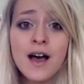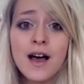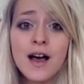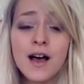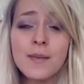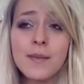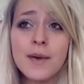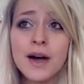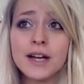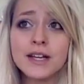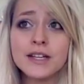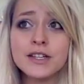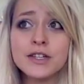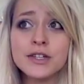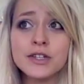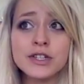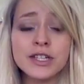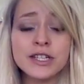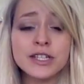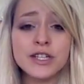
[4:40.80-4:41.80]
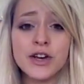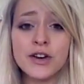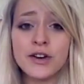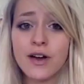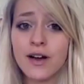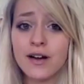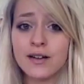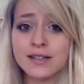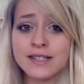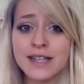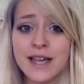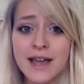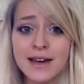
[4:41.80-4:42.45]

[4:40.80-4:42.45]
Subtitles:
I usually don't answer